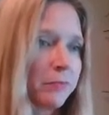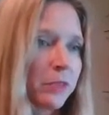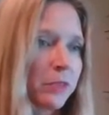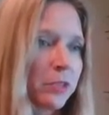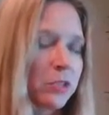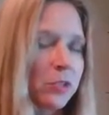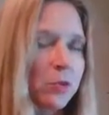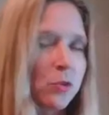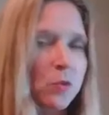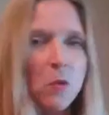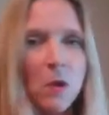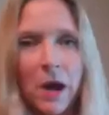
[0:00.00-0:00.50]

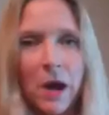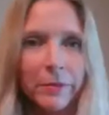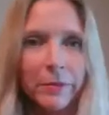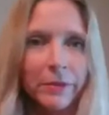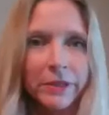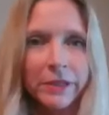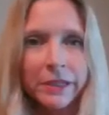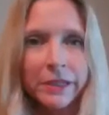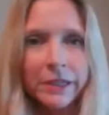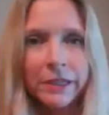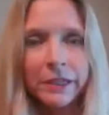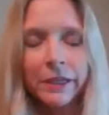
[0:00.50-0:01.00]

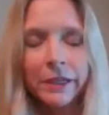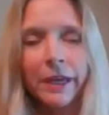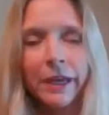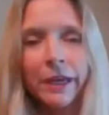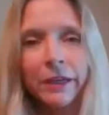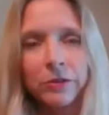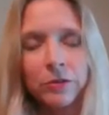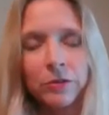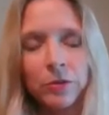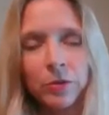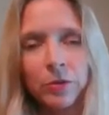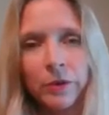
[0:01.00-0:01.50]
squabbling
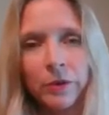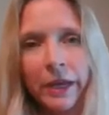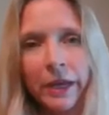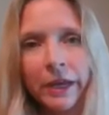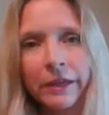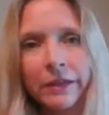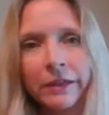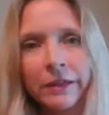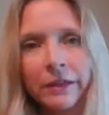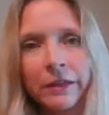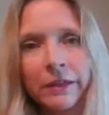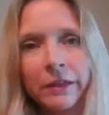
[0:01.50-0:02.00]
and
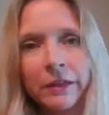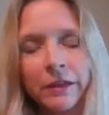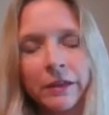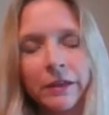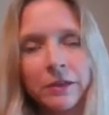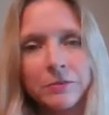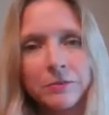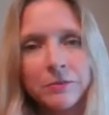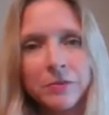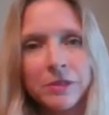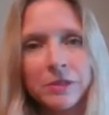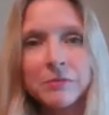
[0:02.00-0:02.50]
creating
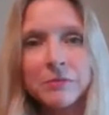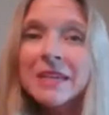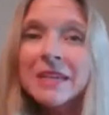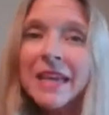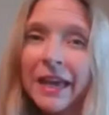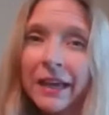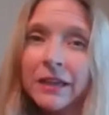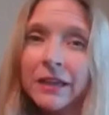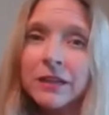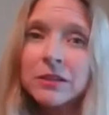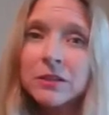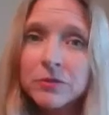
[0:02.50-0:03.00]
some
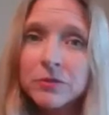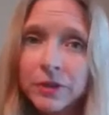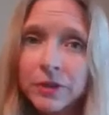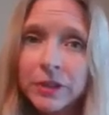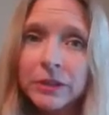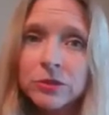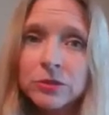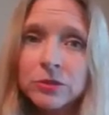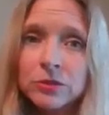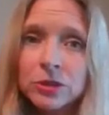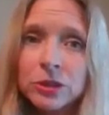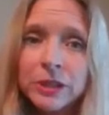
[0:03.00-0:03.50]
negative
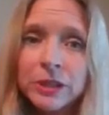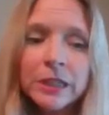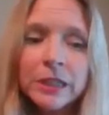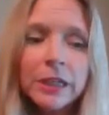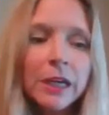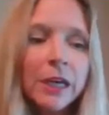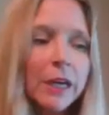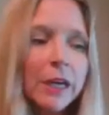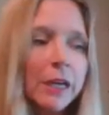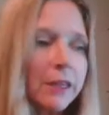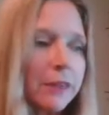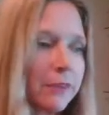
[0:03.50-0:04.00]
energy.
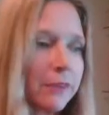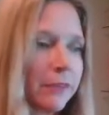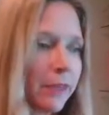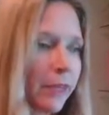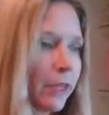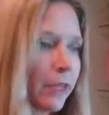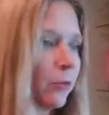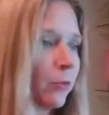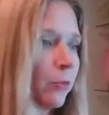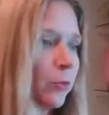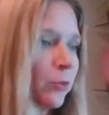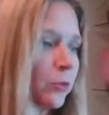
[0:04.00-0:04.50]

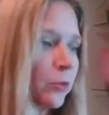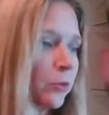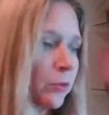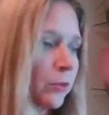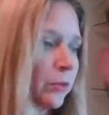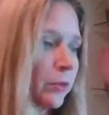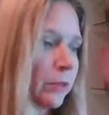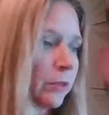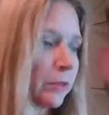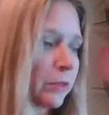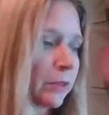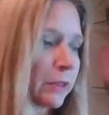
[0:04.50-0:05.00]
They
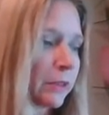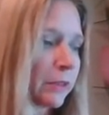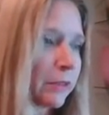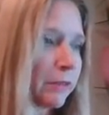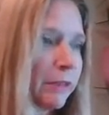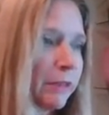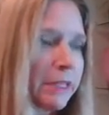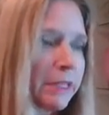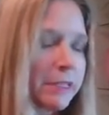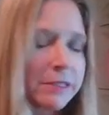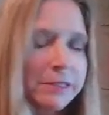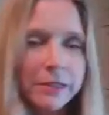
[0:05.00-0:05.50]
will
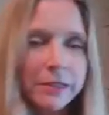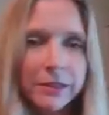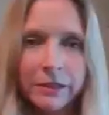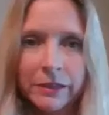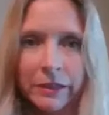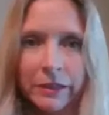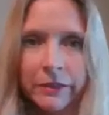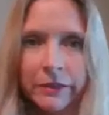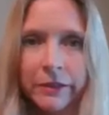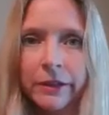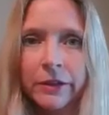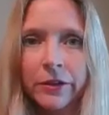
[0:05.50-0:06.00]
cleanse and
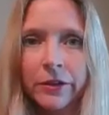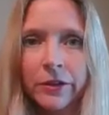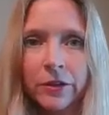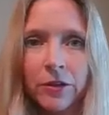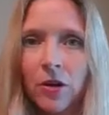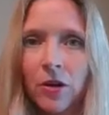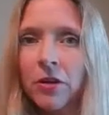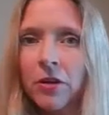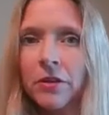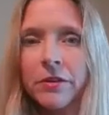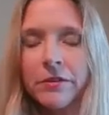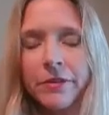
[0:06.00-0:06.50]
clear
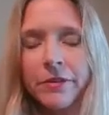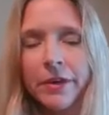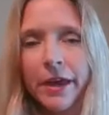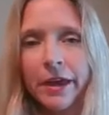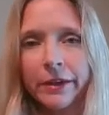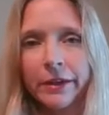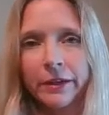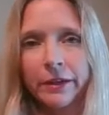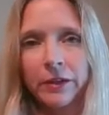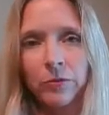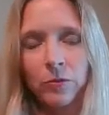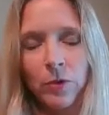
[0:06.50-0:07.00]
all of
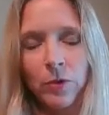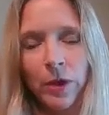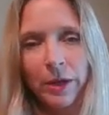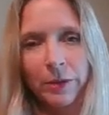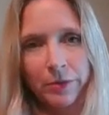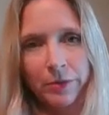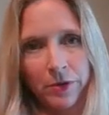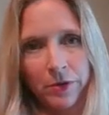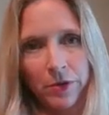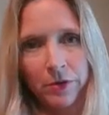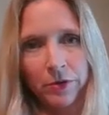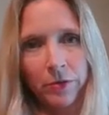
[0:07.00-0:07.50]
that and
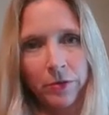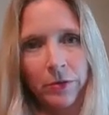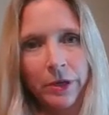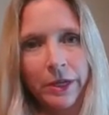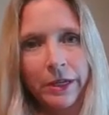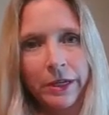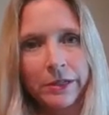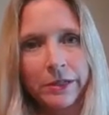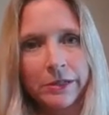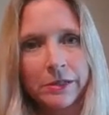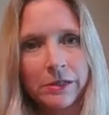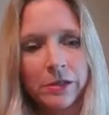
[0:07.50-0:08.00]
wipe it all
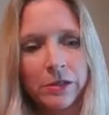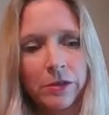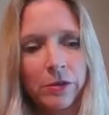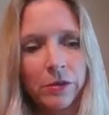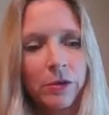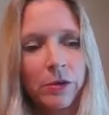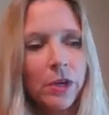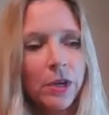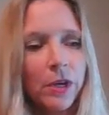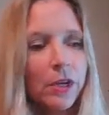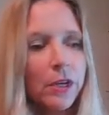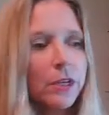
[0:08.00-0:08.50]
away. So
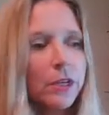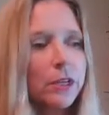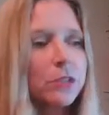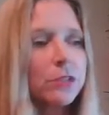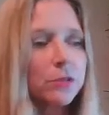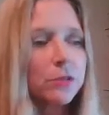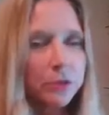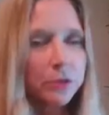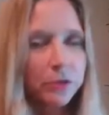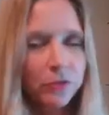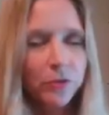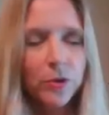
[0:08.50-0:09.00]

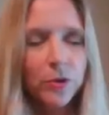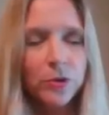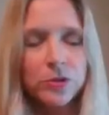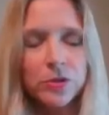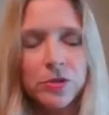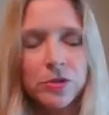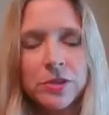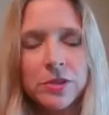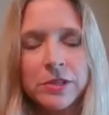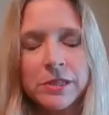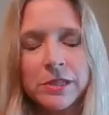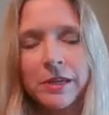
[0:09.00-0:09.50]
tuning forks are
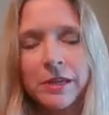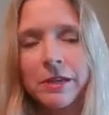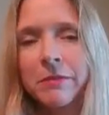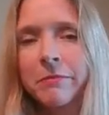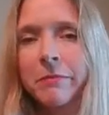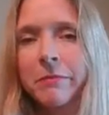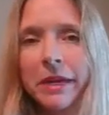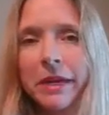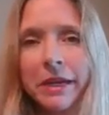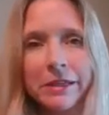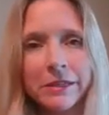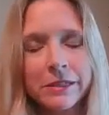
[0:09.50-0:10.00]
just an
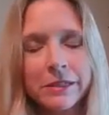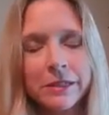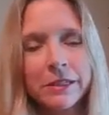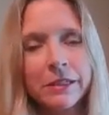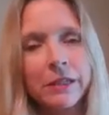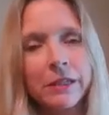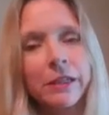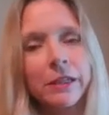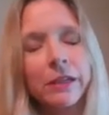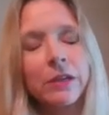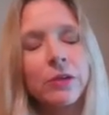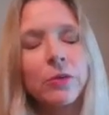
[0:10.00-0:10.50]

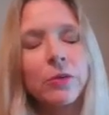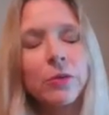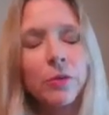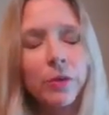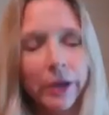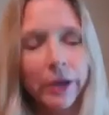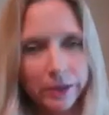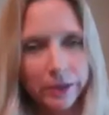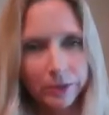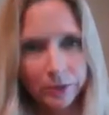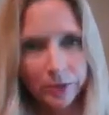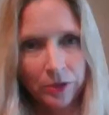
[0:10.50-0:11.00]
amazing,
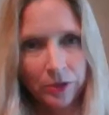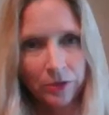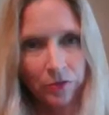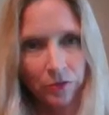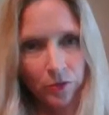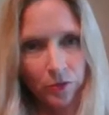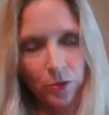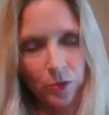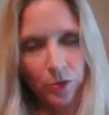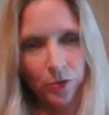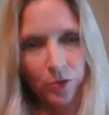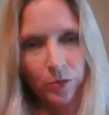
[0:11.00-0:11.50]
incredibly
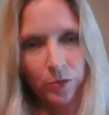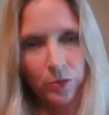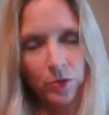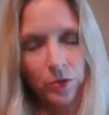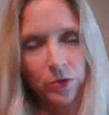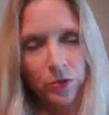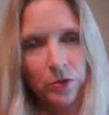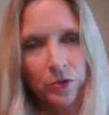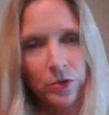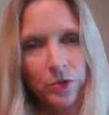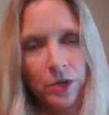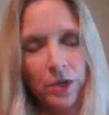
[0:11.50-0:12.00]

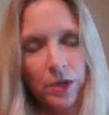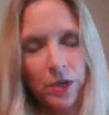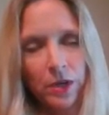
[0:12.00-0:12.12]
affordable